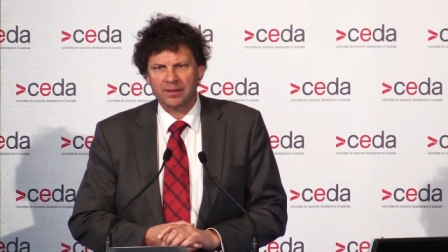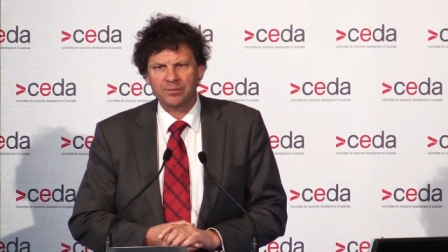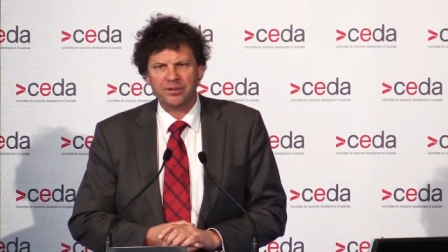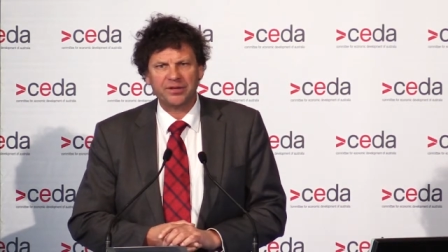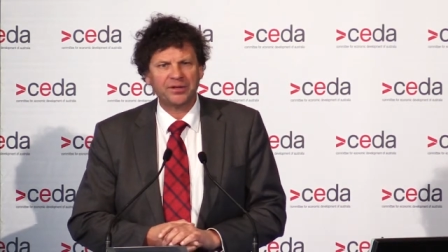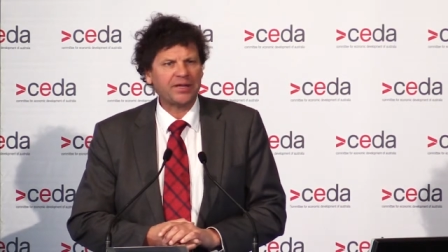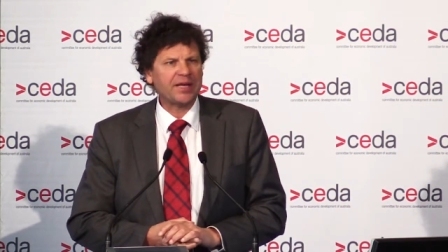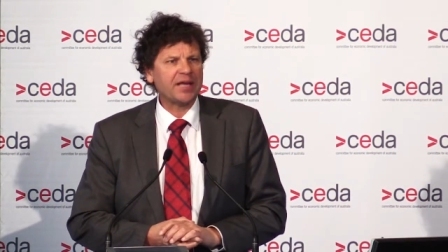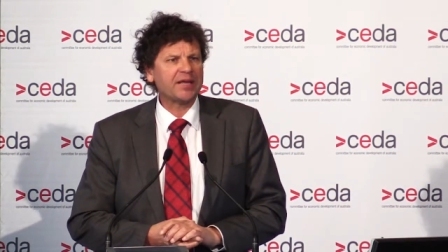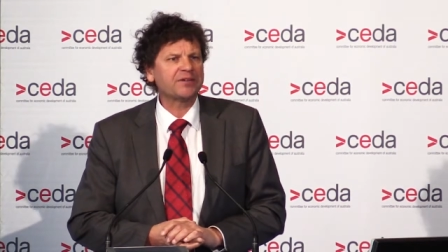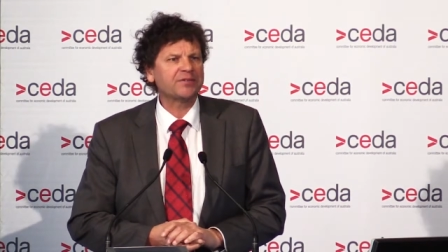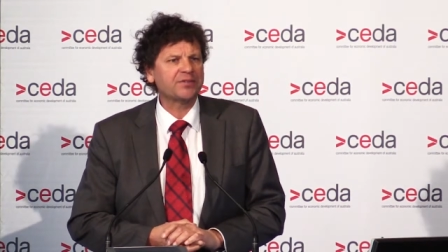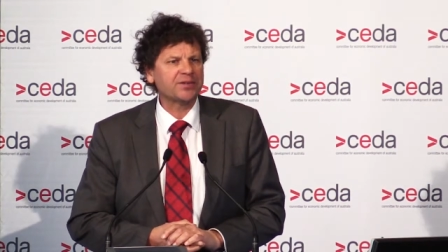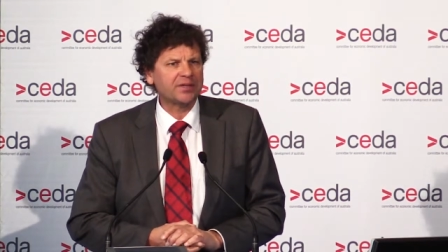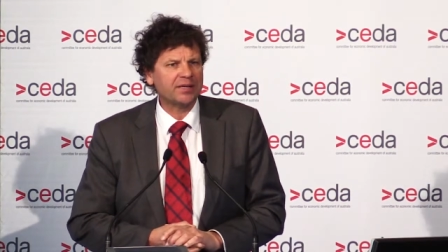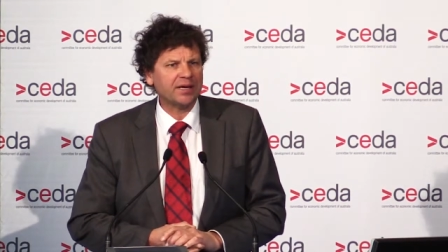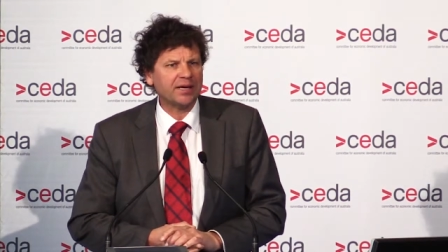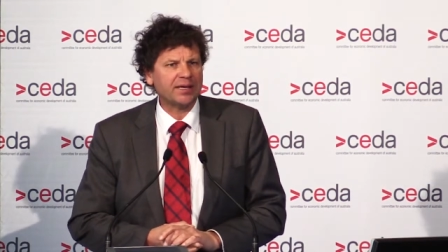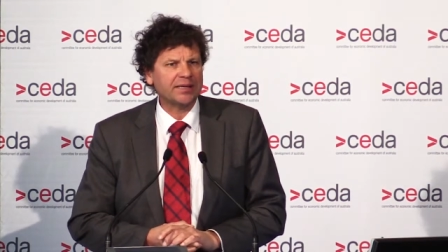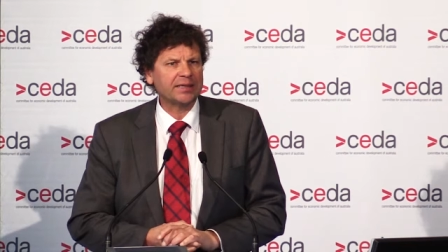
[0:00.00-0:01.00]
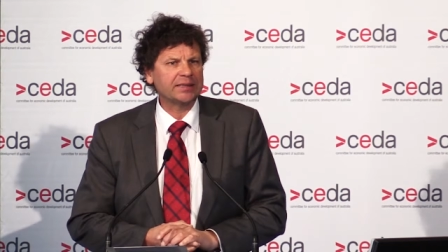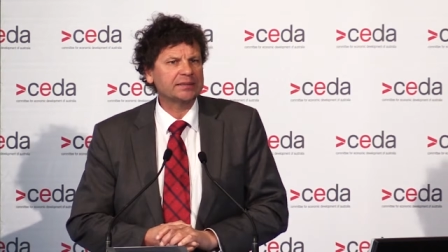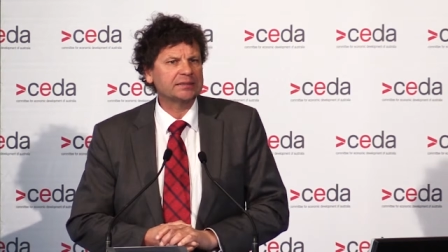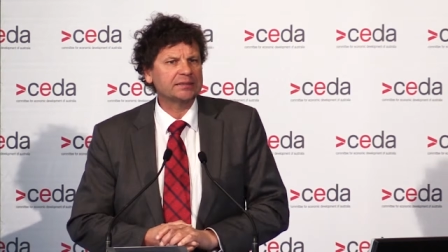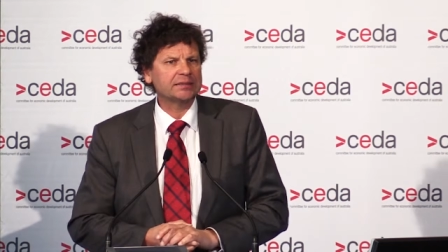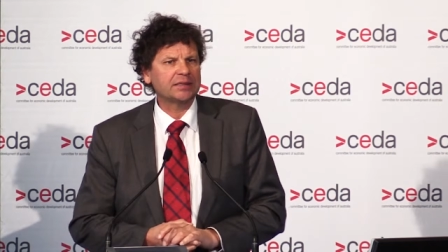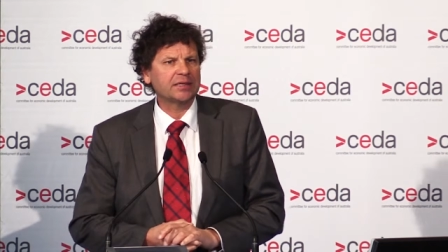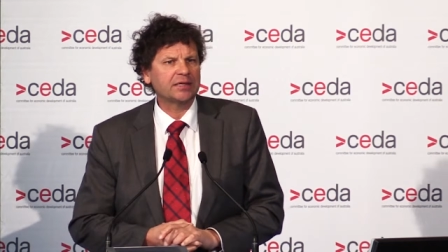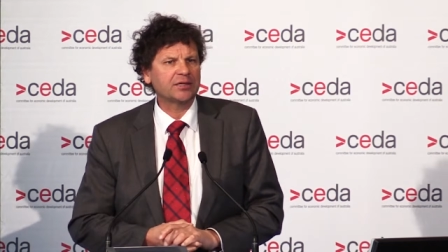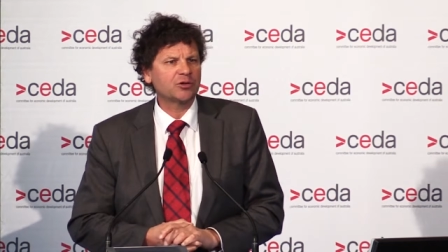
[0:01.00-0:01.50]
But at the end of the
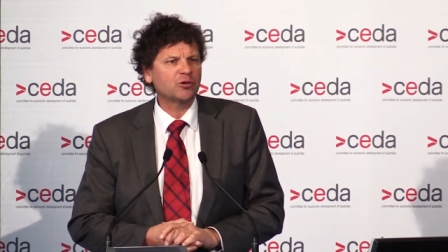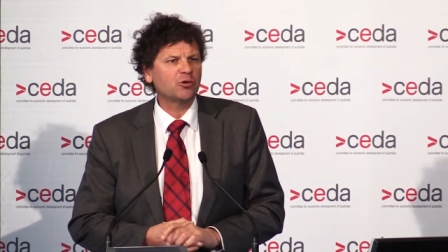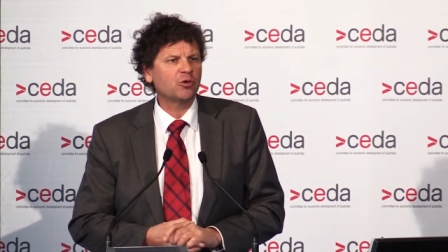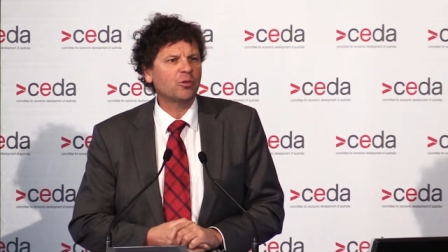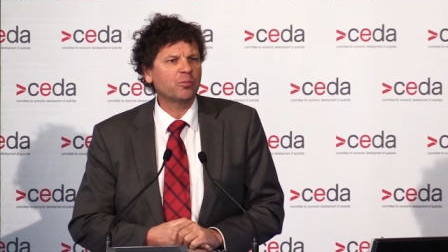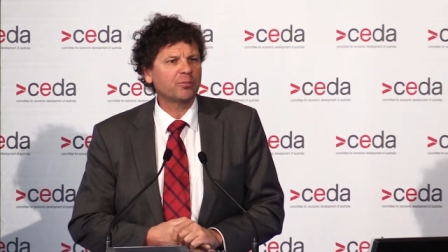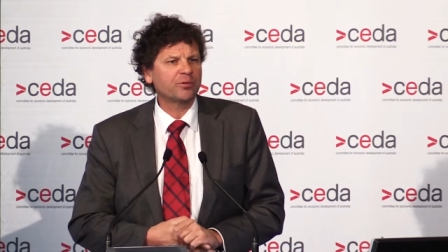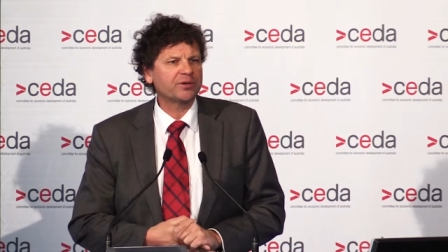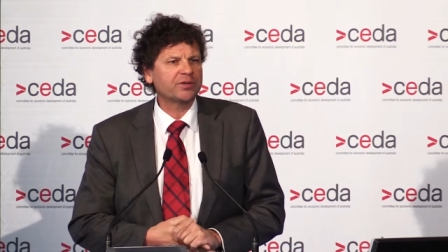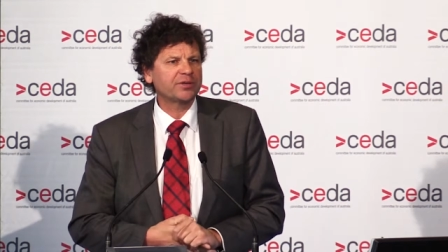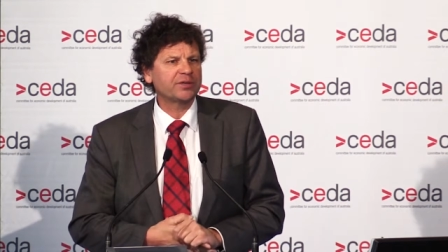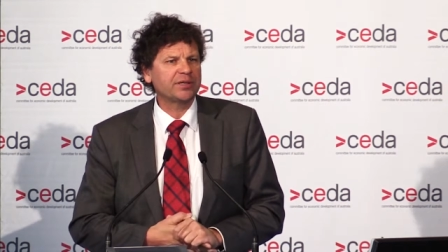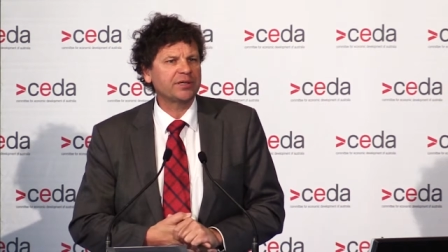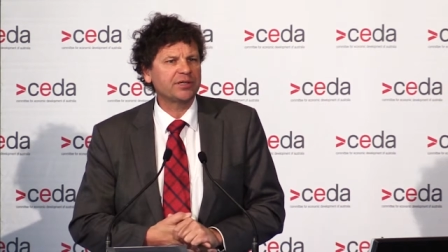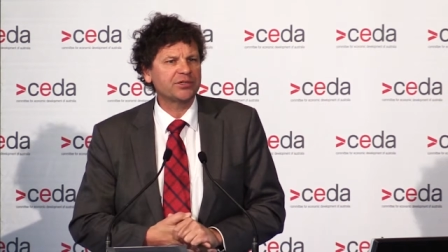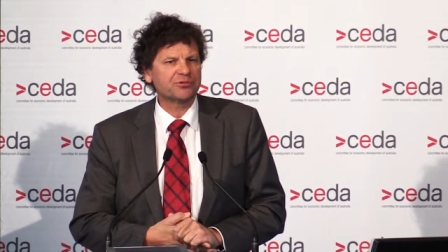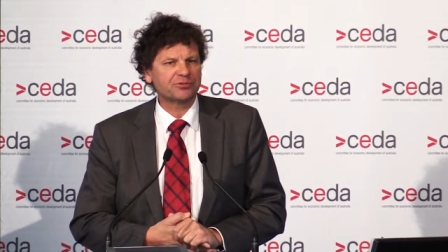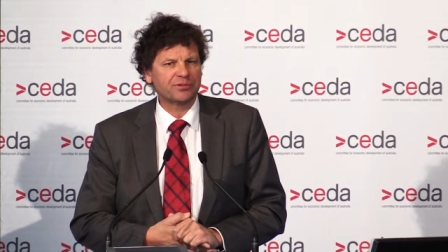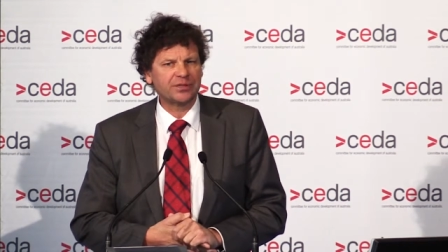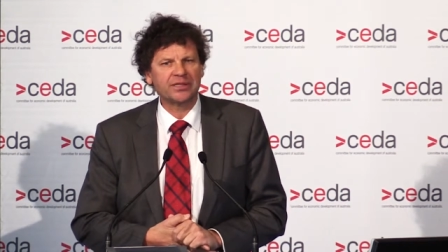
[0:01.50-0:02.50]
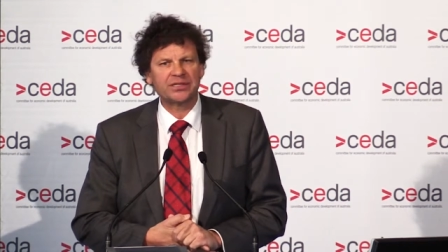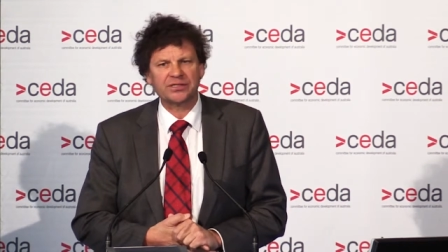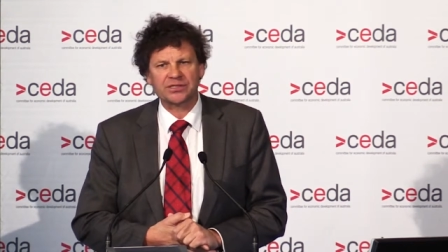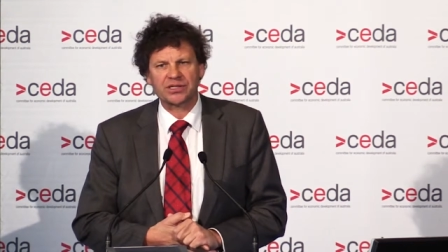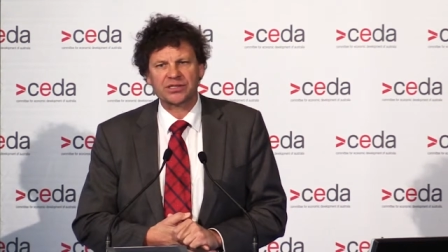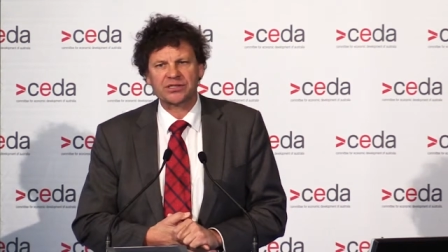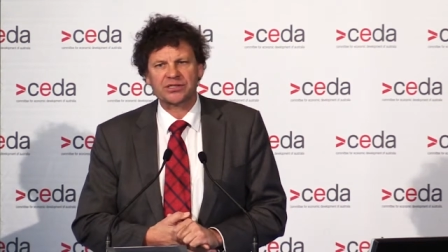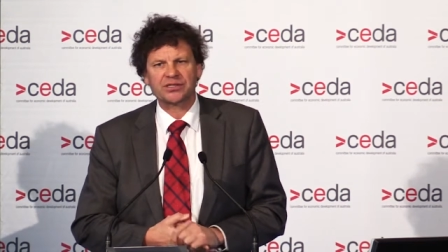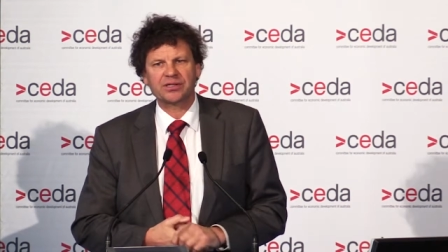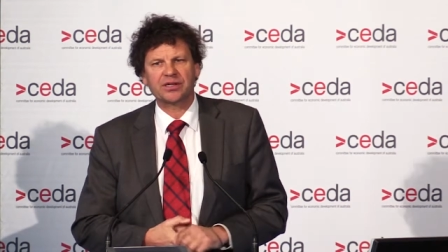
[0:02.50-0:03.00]
day, a corporate is really
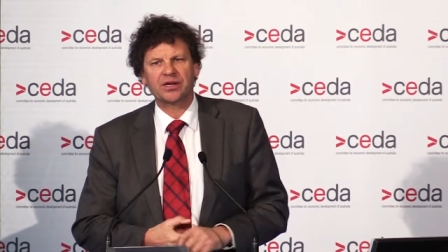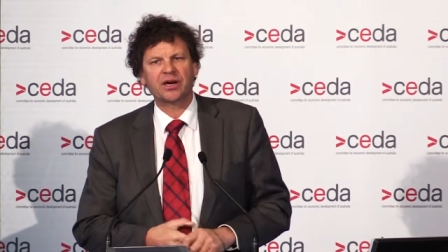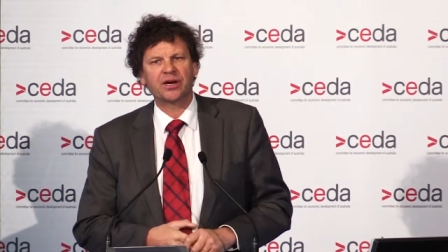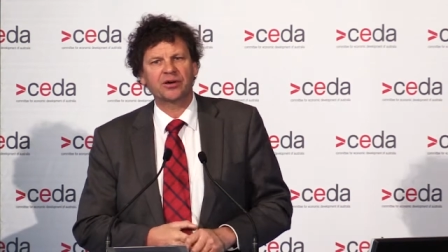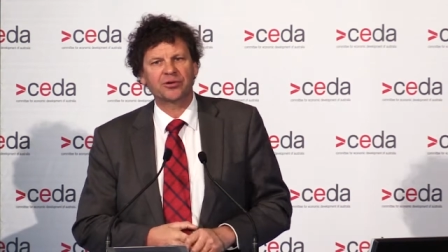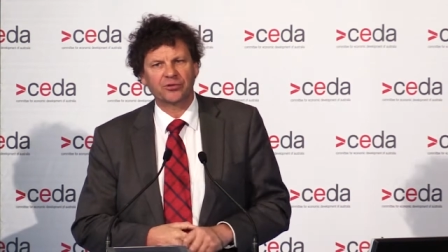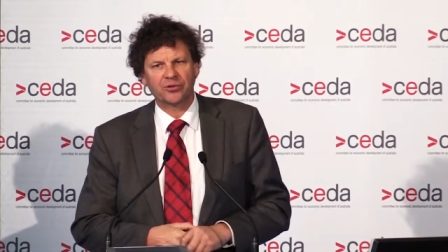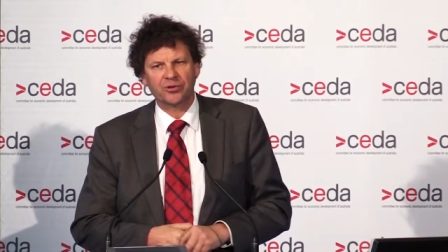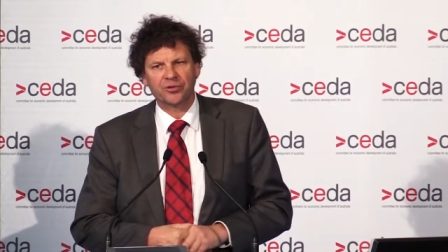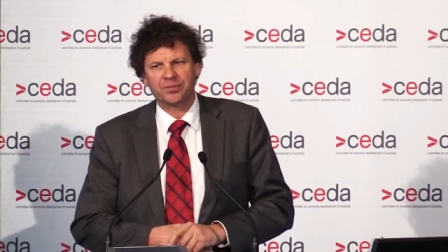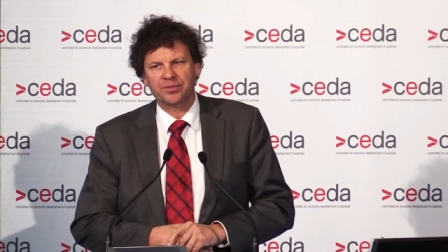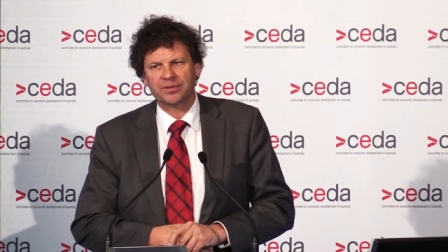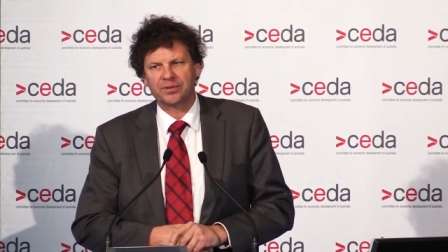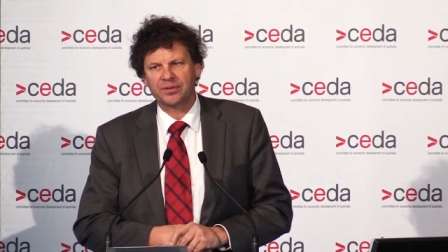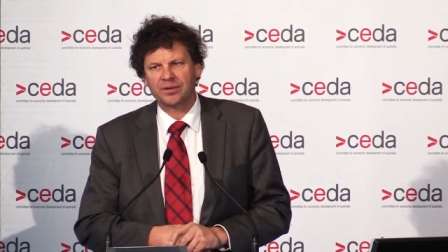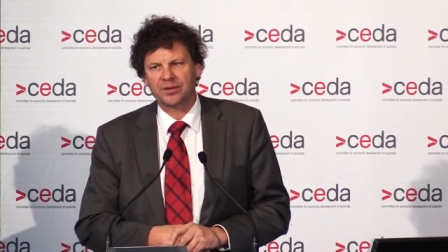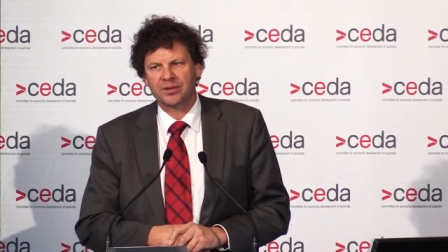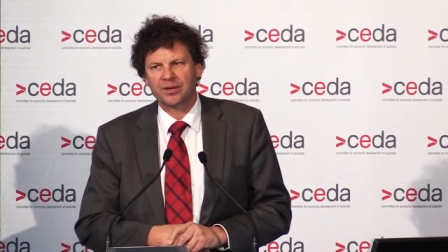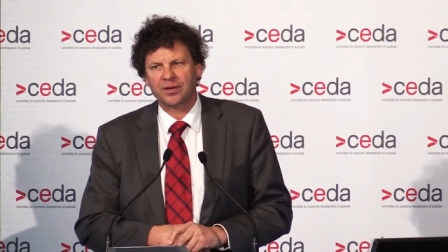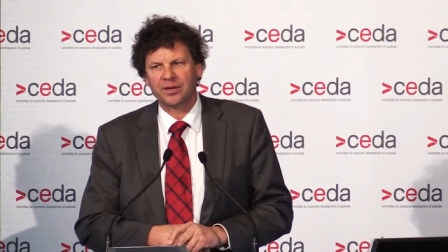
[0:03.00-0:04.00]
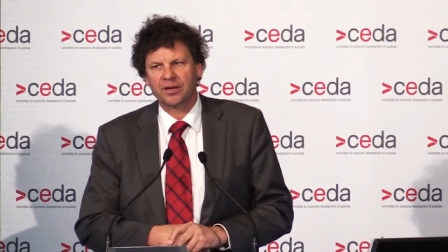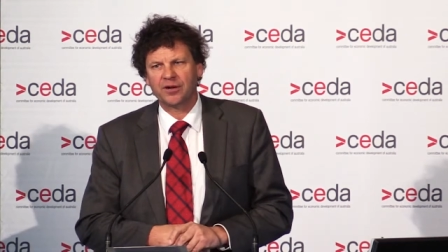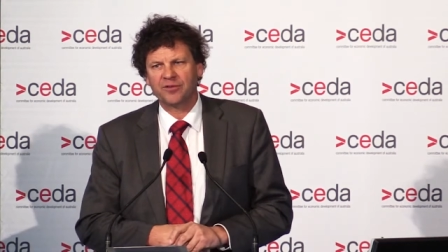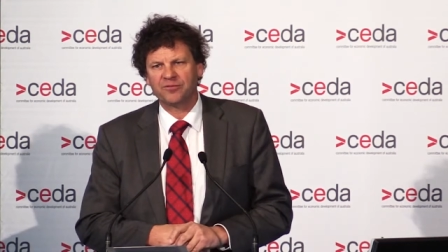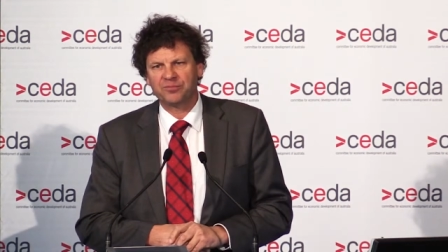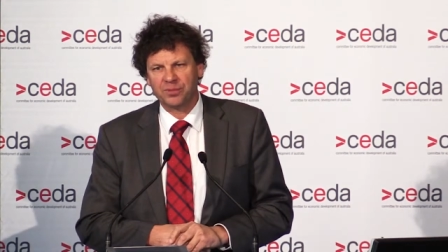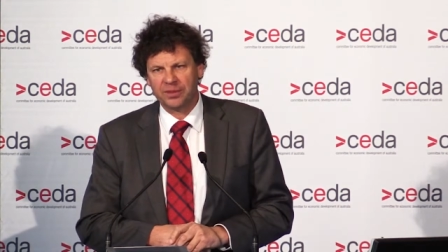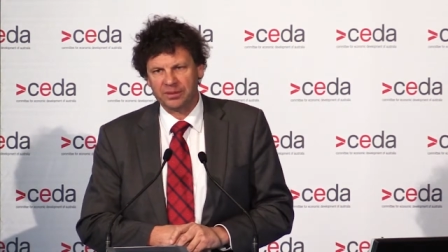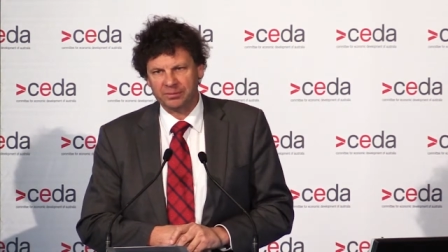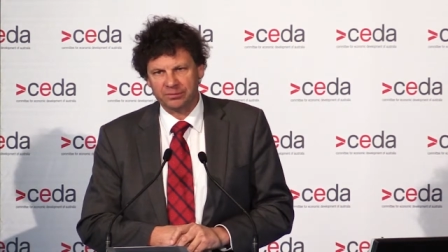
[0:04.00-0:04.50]
just a group
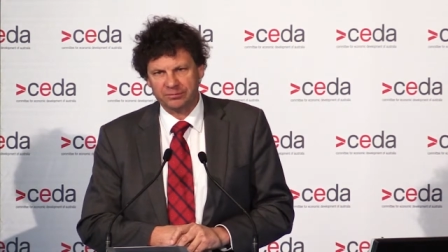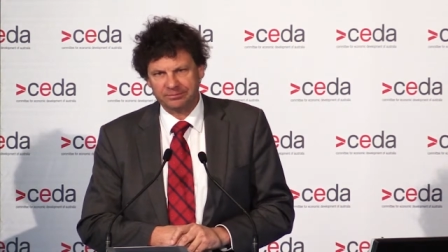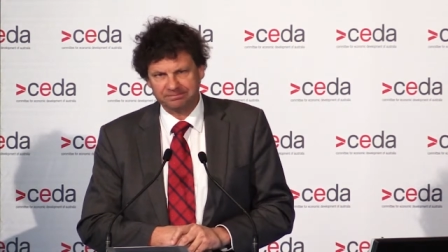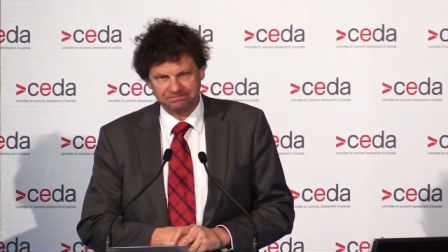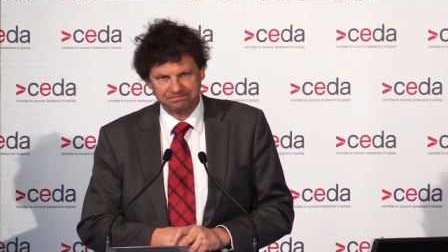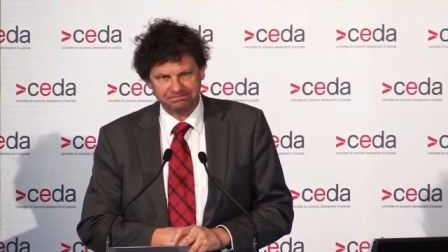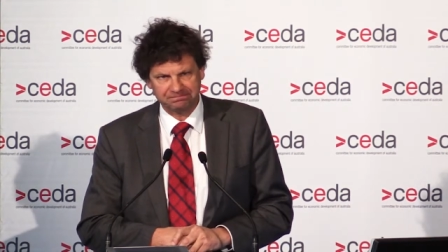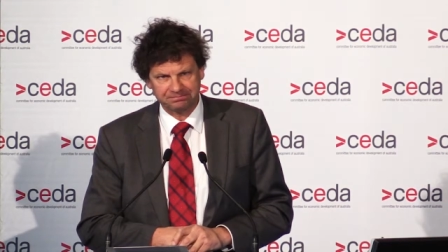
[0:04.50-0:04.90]
of people.